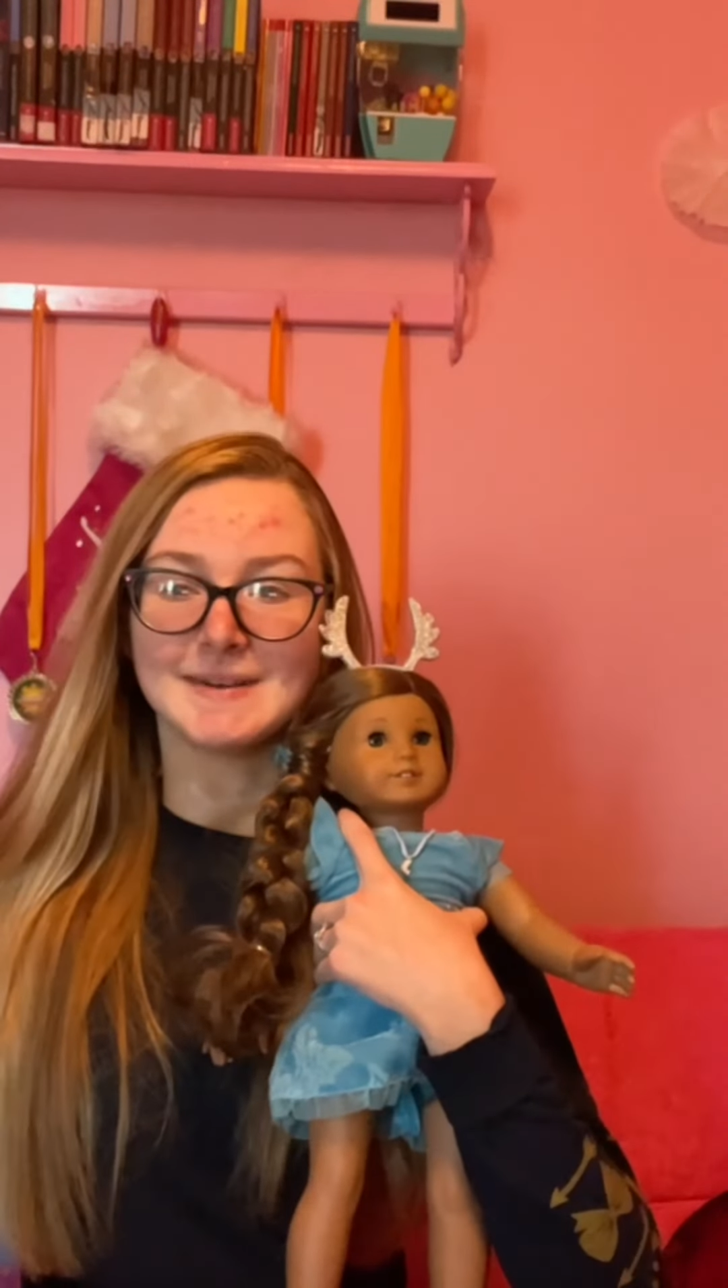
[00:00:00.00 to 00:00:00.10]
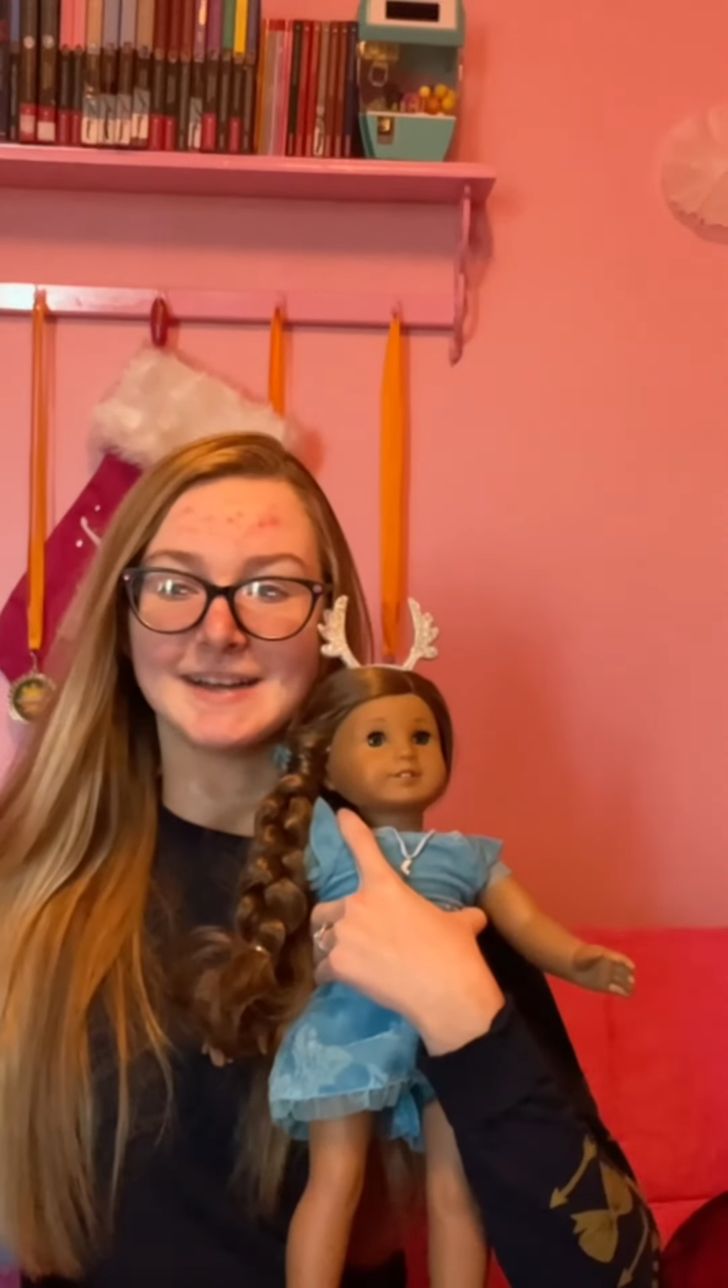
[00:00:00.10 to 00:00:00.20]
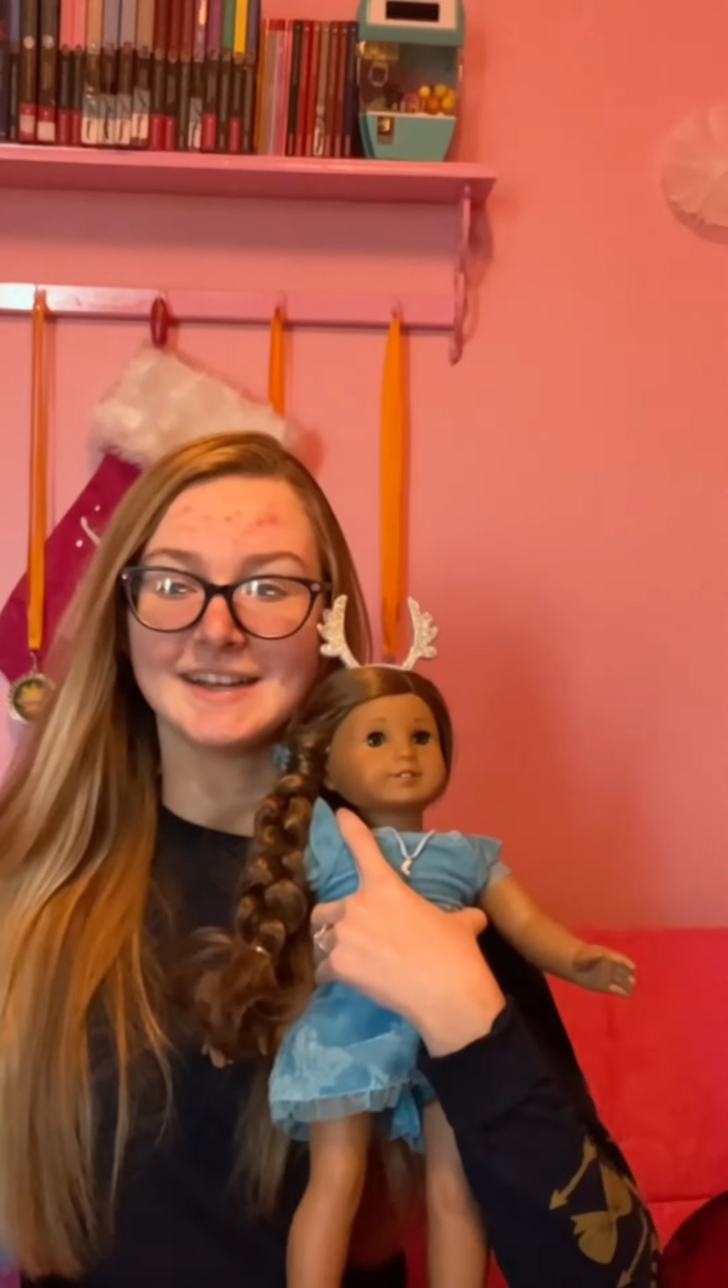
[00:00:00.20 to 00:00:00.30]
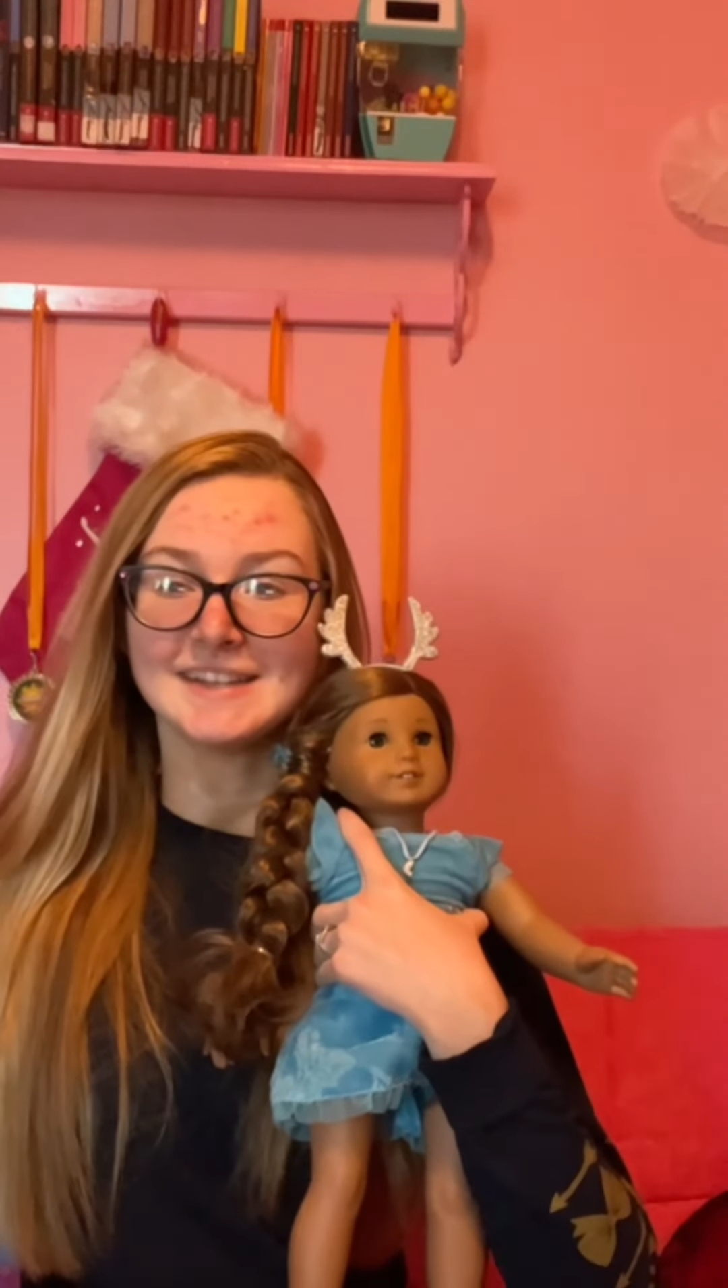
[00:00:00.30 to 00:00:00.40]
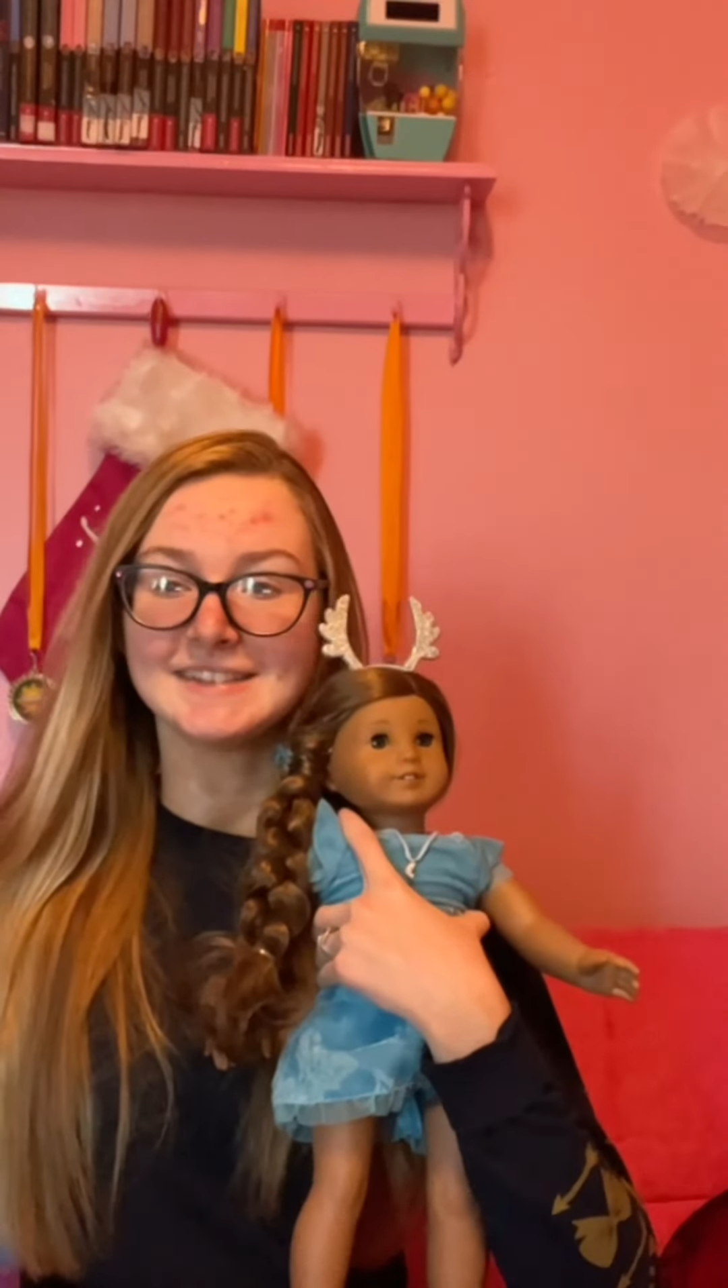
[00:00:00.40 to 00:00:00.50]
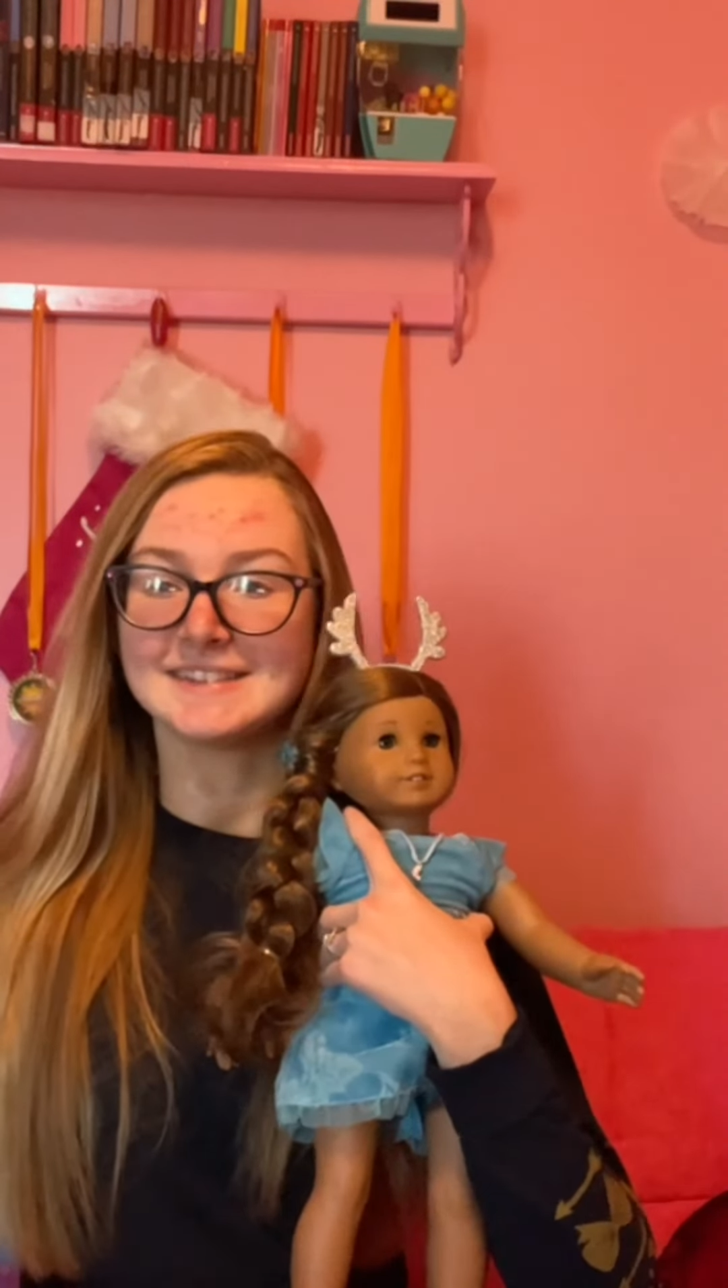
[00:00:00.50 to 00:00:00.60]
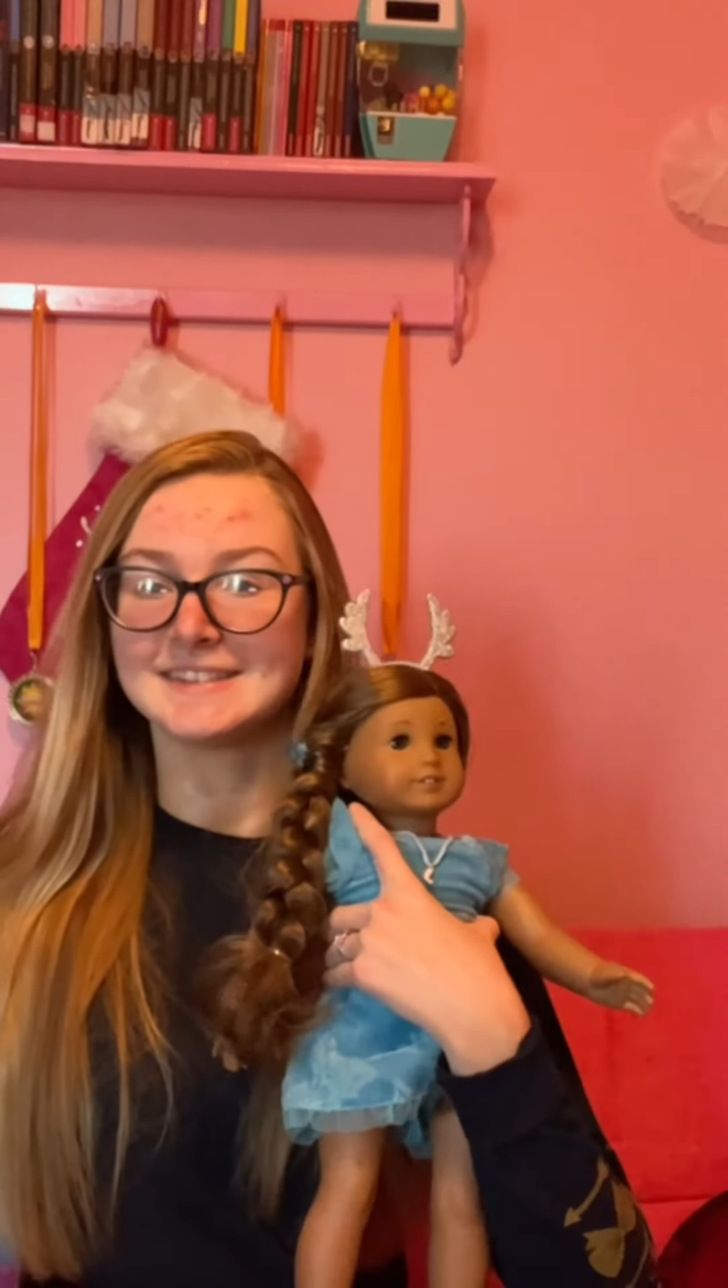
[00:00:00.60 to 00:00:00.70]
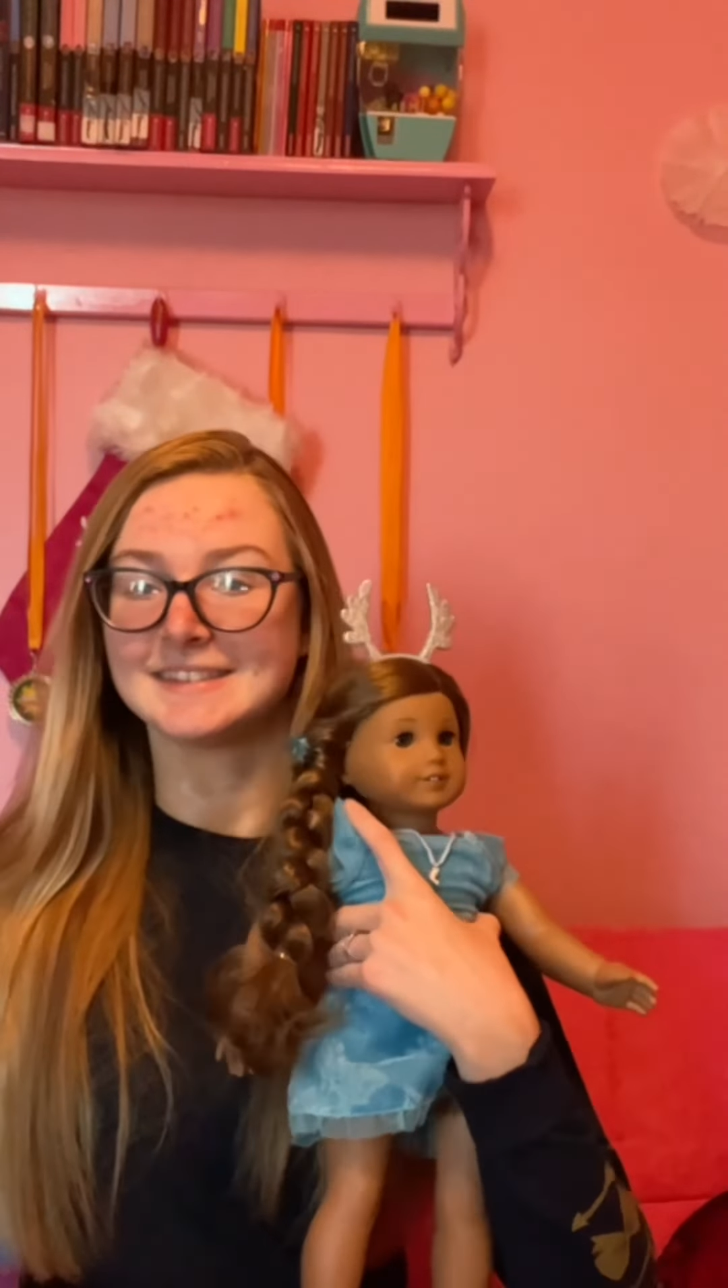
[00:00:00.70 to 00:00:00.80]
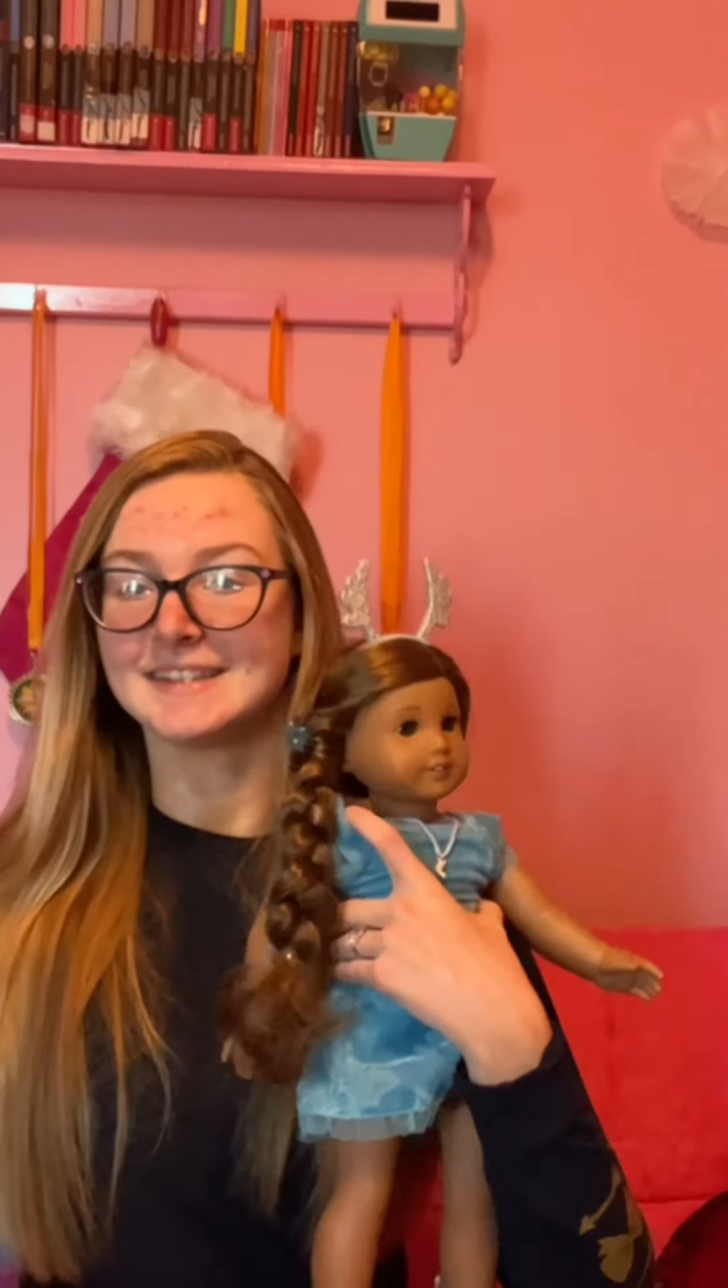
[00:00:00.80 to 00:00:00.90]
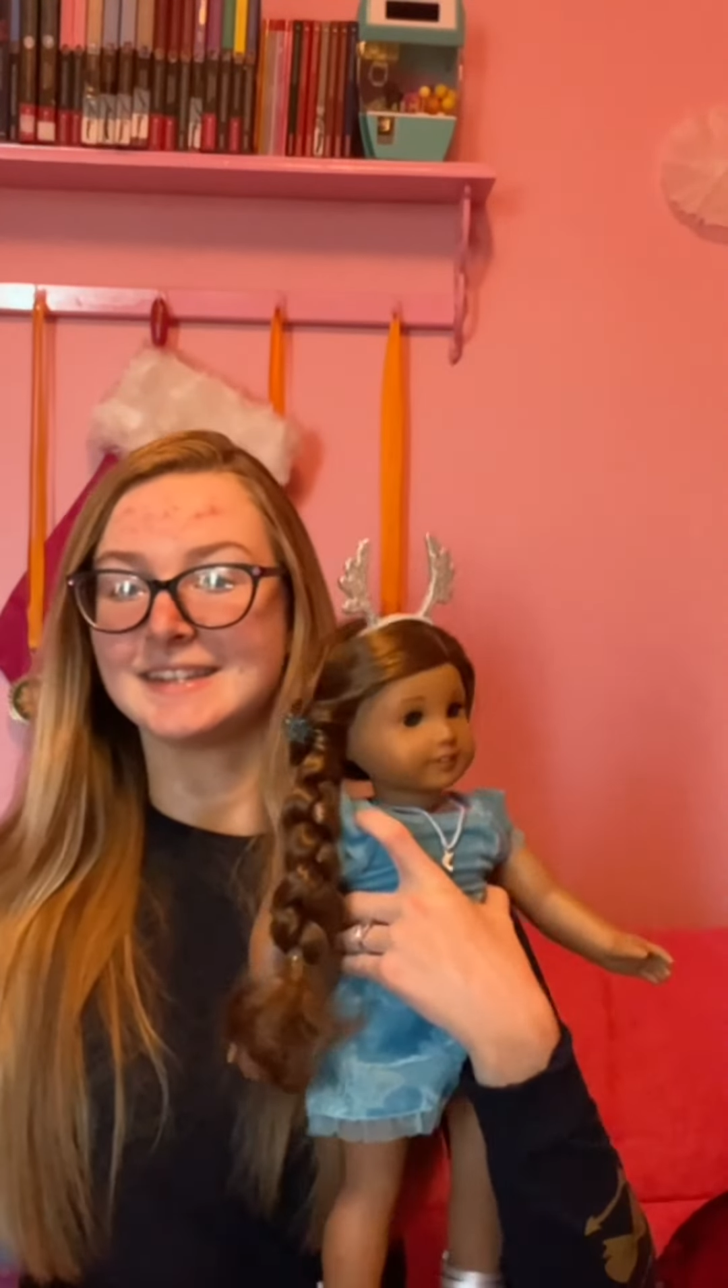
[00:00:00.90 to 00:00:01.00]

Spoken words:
us.